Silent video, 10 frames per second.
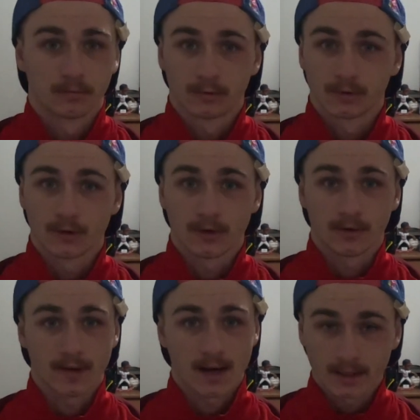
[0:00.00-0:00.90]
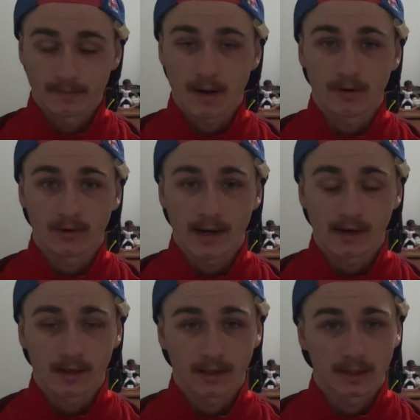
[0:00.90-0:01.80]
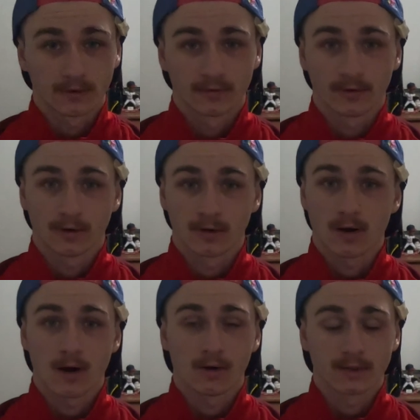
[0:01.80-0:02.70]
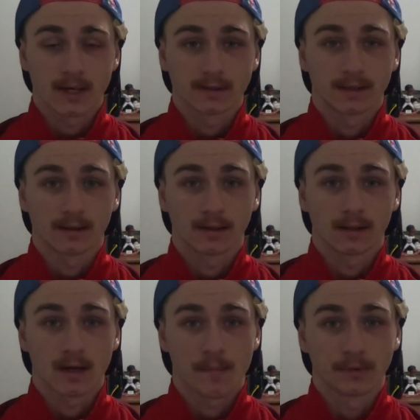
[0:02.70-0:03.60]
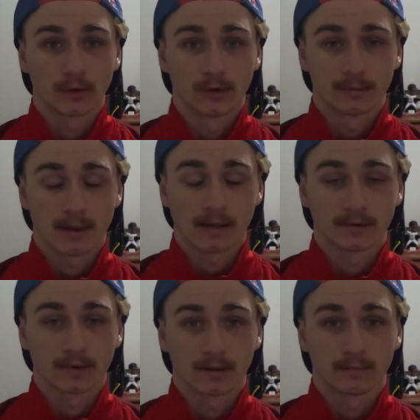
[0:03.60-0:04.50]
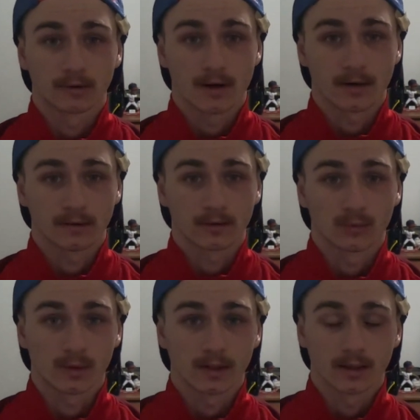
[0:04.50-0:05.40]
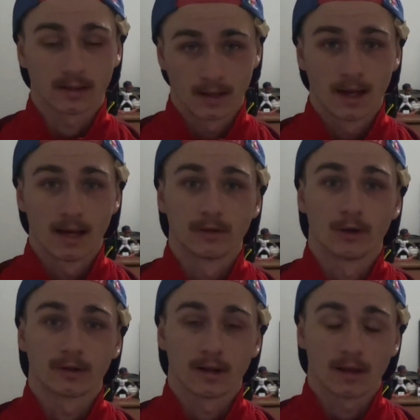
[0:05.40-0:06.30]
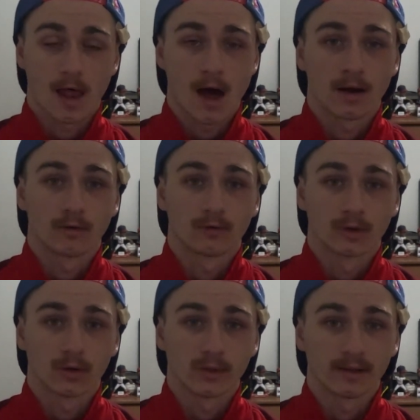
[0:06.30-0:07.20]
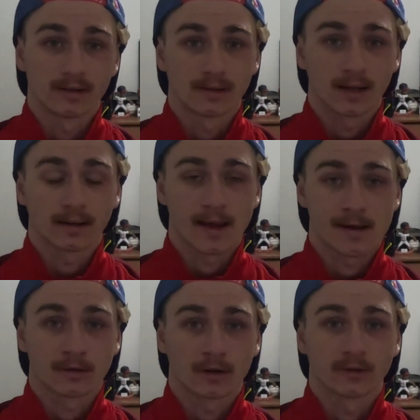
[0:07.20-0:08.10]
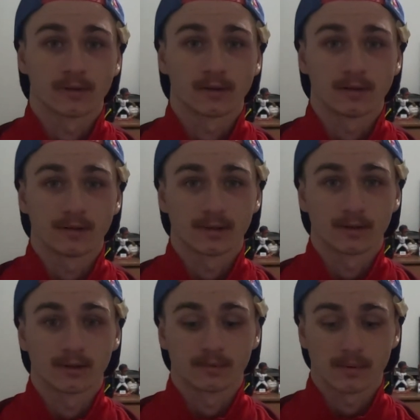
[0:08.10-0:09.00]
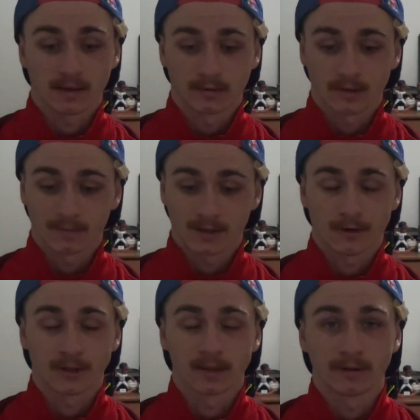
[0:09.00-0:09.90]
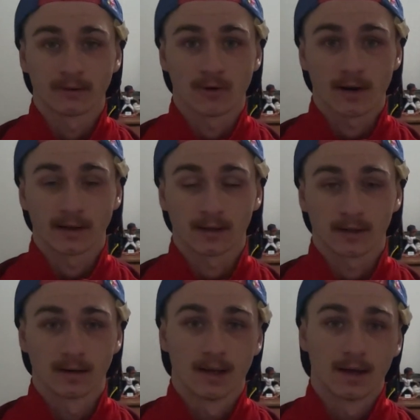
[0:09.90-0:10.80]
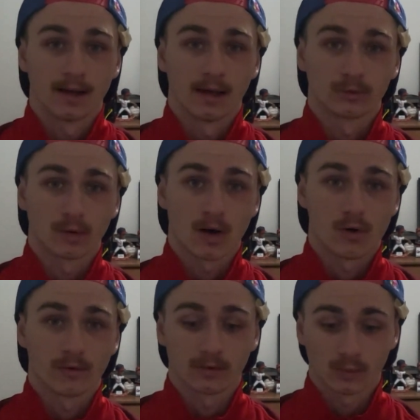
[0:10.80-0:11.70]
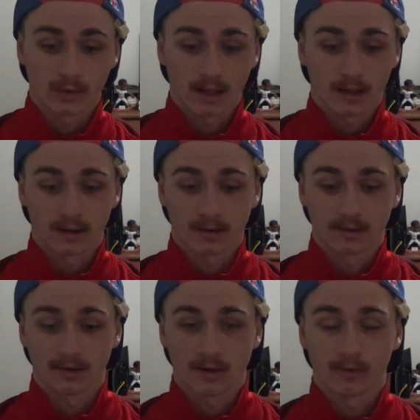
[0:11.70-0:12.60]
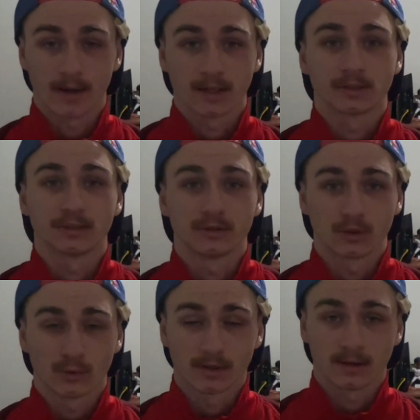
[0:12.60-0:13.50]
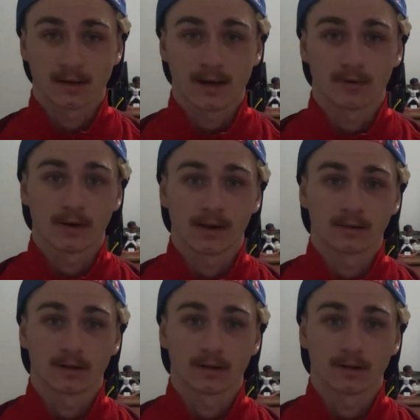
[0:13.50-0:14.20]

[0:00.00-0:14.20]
So that's my ratings for all 19 Cup Series paint schemes running this weekend. There's a lot of really sick NASCAR Xfinity Series paint schemes that are going to be running as well over the weekend, so make sure you tune in to that race.